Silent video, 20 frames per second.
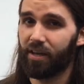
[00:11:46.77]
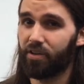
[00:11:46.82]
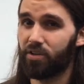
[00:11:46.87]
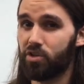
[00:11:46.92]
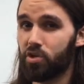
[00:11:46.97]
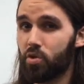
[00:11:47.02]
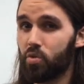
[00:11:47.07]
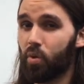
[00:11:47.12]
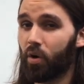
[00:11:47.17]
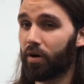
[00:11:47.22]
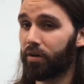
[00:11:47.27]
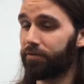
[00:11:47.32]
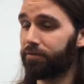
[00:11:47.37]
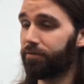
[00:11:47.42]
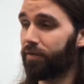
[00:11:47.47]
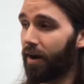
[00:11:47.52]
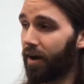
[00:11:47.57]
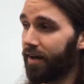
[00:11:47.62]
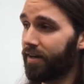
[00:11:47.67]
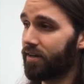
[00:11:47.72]
You want to
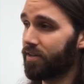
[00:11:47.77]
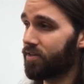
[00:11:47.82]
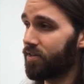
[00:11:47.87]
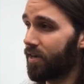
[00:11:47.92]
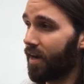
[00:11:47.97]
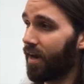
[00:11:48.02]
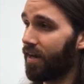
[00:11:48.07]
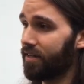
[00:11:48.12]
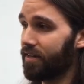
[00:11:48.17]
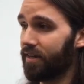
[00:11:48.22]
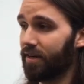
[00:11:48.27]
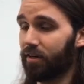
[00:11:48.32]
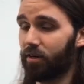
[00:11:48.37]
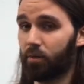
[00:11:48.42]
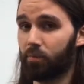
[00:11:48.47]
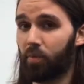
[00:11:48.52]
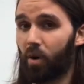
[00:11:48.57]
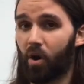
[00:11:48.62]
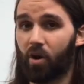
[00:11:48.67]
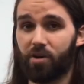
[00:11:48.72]
find a sidekick or
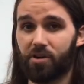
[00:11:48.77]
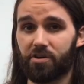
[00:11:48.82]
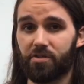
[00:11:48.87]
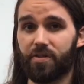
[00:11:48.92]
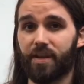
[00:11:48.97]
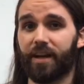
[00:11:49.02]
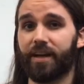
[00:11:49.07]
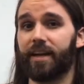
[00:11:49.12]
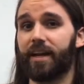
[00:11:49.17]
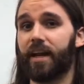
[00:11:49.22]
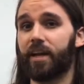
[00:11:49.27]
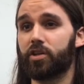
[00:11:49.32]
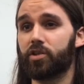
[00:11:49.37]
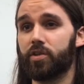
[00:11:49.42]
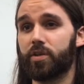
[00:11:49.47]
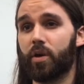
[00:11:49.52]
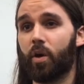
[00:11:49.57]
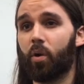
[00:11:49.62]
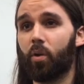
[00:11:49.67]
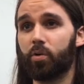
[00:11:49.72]
partner that can
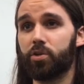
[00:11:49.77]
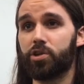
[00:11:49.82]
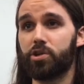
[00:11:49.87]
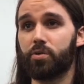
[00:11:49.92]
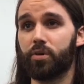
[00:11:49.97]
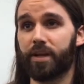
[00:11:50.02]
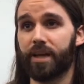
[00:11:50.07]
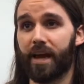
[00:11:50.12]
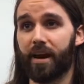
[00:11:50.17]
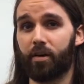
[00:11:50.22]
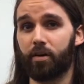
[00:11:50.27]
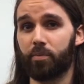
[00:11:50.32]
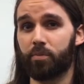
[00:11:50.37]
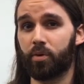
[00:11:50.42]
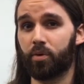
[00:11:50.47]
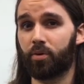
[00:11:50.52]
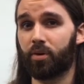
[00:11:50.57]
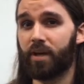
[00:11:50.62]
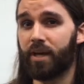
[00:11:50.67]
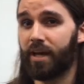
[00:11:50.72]
actually hold you
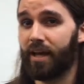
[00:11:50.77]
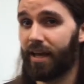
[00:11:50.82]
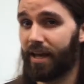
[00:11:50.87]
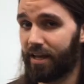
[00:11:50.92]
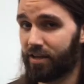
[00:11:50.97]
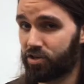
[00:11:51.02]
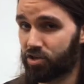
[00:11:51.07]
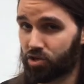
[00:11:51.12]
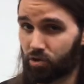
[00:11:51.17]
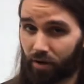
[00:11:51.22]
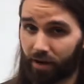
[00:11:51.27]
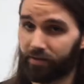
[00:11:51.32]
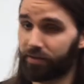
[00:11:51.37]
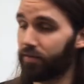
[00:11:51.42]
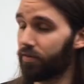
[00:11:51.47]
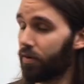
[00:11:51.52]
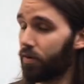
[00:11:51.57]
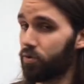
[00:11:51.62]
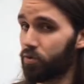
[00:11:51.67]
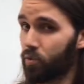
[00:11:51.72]
accountable and
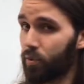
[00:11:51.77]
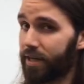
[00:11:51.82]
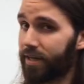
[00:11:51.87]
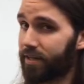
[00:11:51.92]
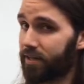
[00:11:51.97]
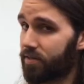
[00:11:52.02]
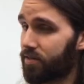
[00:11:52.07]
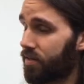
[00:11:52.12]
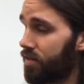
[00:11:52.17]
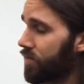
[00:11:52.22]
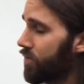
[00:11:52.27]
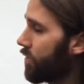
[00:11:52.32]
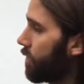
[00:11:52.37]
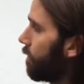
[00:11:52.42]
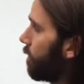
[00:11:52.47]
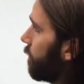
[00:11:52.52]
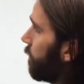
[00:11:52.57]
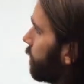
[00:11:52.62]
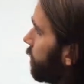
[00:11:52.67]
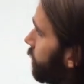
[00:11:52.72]
strengthen those weaknesses.
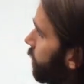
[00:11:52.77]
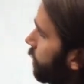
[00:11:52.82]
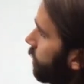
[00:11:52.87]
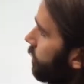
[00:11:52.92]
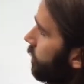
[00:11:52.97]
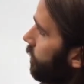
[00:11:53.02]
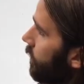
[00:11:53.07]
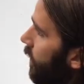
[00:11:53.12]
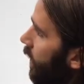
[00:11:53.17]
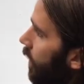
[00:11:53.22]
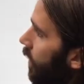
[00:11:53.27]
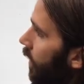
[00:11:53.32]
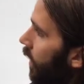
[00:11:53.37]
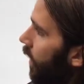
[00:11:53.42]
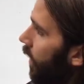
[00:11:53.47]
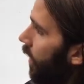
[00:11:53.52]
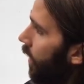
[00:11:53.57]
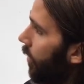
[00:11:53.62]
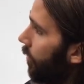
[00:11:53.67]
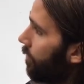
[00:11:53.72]

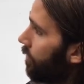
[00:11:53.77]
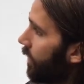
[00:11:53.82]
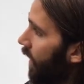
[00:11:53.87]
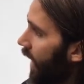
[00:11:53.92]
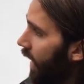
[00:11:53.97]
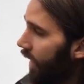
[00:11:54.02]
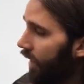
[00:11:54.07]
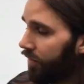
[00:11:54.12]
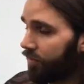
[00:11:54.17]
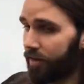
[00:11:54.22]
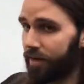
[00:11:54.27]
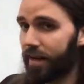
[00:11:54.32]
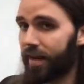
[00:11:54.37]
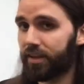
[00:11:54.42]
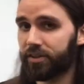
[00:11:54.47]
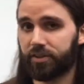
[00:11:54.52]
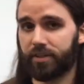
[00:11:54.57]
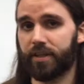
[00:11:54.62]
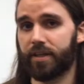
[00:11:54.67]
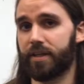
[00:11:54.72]
The
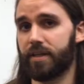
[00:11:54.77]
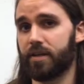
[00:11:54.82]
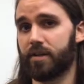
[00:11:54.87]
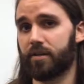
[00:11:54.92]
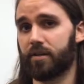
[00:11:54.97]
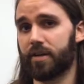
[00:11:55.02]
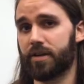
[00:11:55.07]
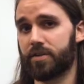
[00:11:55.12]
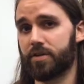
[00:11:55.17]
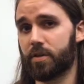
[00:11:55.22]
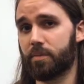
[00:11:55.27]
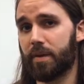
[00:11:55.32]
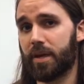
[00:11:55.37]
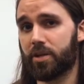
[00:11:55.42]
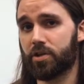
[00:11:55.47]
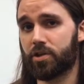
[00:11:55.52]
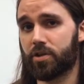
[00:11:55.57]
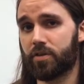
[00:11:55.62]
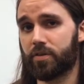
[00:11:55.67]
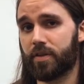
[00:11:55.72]
next thing here is to make
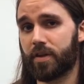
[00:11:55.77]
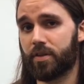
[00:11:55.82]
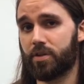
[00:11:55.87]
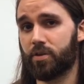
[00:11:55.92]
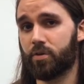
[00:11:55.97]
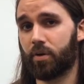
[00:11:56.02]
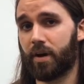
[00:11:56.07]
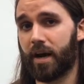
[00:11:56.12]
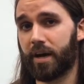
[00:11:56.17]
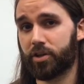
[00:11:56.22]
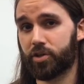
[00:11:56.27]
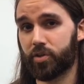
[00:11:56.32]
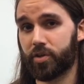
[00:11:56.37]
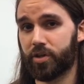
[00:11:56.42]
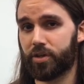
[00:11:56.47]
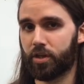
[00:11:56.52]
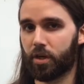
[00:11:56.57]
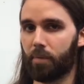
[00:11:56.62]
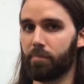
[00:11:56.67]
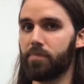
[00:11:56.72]
sure that you are actually
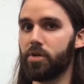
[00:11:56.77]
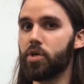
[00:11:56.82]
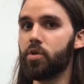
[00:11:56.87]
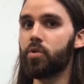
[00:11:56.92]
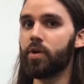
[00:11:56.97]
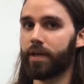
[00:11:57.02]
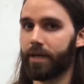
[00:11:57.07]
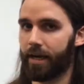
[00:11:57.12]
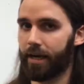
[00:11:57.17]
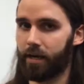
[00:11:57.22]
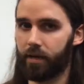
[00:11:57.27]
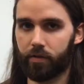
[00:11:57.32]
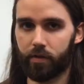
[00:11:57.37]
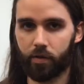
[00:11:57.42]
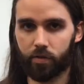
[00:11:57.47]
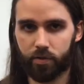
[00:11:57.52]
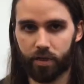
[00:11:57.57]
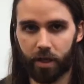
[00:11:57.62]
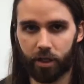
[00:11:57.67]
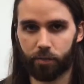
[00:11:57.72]
communicating
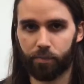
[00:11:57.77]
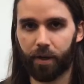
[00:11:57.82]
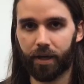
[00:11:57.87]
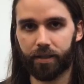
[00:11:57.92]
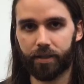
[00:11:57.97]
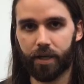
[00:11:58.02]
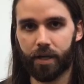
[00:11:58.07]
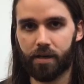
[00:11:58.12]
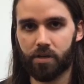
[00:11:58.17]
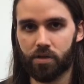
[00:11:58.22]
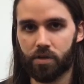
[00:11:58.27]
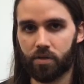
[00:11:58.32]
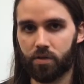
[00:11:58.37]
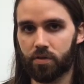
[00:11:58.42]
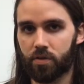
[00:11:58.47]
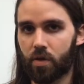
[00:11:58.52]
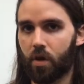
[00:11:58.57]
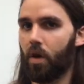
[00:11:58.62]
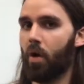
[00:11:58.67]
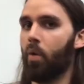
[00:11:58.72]
those
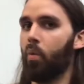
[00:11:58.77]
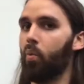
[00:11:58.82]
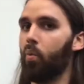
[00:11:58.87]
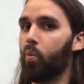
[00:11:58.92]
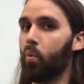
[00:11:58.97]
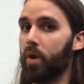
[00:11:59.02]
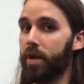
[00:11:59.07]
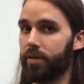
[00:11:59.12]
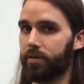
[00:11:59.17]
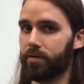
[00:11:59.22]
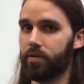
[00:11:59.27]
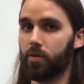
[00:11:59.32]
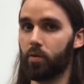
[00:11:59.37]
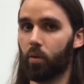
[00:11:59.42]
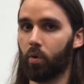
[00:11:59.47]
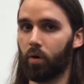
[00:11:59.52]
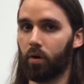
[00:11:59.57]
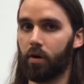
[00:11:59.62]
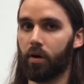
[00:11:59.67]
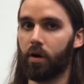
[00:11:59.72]
expectations with
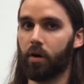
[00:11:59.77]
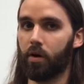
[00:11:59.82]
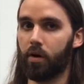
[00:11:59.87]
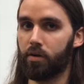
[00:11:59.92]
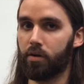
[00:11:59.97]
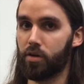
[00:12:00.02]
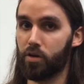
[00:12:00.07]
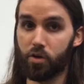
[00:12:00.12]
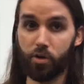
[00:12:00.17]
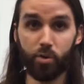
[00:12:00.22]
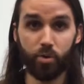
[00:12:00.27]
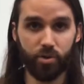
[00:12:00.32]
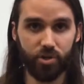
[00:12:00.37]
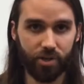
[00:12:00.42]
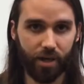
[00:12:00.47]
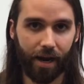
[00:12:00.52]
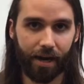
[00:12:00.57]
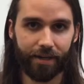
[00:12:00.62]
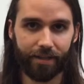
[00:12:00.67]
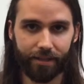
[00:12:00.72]
your new
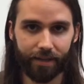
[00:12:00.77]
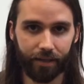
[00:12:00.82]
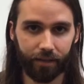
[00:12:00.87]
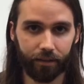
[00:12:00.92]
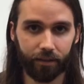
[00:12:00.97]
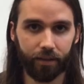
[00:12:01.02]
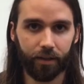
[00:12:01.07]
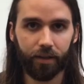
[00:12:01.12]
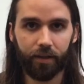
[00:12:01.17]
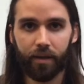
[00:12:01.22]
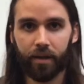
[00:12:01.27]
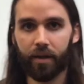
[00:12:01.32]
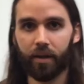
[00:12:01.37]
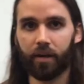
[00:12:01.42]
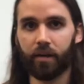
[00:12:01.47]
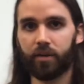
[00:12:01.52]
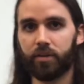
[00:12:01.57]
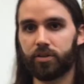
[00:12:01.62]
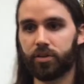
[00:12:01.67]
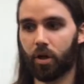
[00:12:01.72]
sidekick.
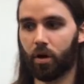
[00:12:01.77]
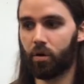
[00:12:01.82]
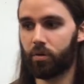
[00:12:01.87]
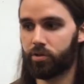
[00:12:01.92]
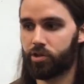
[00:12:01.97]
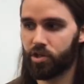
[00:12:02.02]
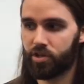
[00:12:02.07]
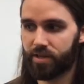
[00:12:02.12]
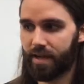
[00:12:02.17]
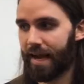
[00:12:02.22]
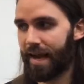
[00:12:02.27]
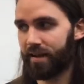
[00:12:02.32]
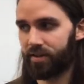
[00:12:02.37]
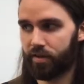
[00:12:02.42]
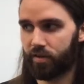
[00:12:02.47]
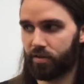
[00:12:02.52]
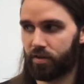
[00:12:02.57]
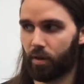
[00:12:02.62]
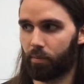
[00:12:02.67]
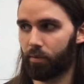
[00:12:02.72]
So just
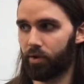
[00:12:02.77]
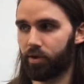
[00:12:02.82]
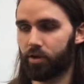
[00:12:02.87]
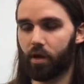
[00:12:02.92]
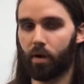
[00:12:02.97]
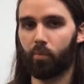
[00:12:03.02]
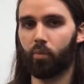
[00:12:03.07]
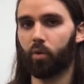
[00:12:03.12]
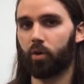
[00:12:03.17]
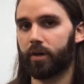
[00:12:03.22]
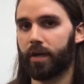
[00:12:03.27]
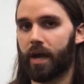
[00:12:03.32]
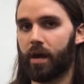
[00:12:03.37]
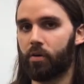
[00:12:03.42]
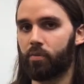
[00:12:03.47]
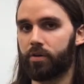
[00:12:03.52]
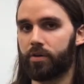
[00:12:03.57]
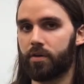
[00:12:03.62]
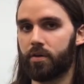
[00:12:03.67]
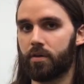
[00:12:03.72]
asking someone to come work
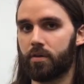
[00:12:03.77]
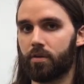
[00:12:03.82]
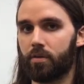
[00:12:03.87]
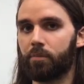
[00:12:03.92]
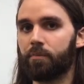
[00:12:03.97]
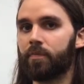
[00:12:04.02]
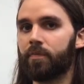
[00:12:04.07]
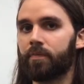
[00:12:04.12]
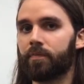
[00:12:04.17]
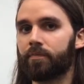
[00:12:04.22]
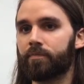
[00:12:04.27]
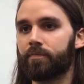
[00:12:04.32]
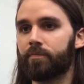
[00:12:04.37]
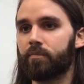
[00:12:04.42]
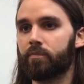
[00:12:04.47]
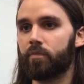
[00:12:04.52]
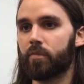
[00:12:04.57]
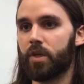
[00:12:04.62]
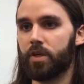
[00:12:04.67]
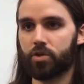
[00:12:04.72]
out with you
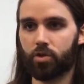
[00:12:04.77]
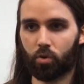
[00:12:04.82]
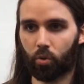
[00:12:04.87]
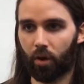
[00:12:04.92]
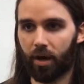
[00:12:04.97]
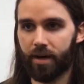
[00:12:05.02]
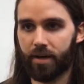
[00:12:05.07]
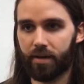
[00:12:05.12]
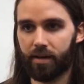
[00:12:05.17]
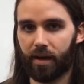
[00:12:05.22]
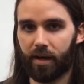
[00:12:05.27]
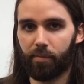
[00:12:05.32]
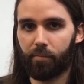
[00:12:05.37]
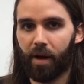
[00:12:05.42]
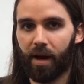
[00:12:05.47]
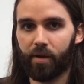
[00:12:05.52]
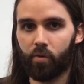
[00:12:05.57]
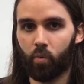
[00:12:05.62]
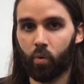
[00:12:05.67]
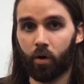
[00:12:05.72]
is great and it
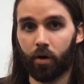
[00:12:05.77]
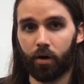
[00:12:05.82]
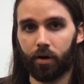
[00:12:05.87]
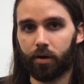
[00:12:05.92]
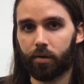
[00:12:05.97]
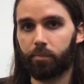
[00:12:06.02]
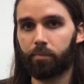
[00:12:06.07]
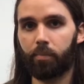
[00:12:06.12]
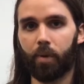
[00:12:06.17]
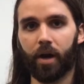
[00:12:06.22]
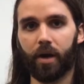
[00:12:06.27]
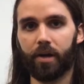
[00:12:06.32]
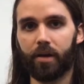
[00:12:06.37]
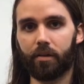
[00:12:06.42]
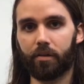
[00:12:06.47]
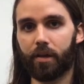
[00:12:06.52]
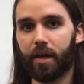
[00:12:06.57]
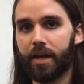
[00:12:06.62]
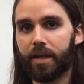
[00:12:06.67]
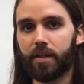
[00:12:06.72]
might work, but
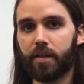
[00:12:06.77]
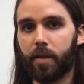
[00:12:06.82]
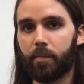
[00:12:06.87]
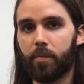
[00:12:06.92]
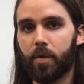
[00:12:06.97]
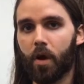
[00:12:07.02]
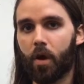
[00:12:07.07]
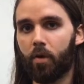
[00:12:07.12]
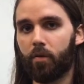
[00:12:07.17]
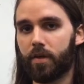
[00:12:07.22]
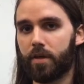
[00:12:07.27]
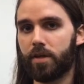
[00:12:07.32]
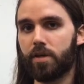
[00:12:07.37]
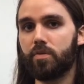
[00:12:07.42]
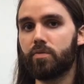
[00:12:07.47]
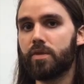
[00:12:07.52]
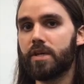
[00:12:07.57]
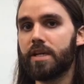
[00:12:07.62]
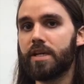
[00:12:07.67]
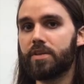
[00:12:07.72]
letting them know that
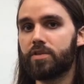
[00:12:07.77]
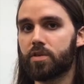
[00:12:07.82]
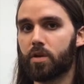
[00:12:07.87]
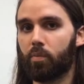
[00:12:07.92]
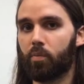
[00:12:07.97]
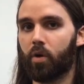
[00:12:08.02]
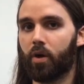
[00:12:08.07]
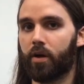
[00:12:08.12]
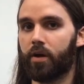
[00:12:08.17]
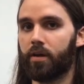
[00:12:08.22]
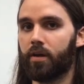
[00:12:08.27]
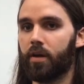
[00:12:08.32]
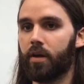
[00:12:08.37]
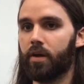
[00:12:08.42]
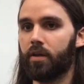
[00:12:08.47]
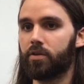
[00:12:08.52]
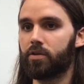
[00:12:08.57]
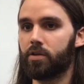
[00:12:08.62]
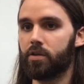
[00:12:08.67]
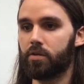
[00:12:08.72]
you need someone
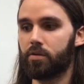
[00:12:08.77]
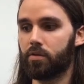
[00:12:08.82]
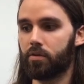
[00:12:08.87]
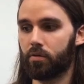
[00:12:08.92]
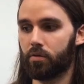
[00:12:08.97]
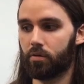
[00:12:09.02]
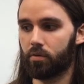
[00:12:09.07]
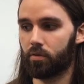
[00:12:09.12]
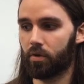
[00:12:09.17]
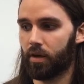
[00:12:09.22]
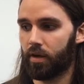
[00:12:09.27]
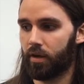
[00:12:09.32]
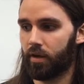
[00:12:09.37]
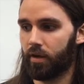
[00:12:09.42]
to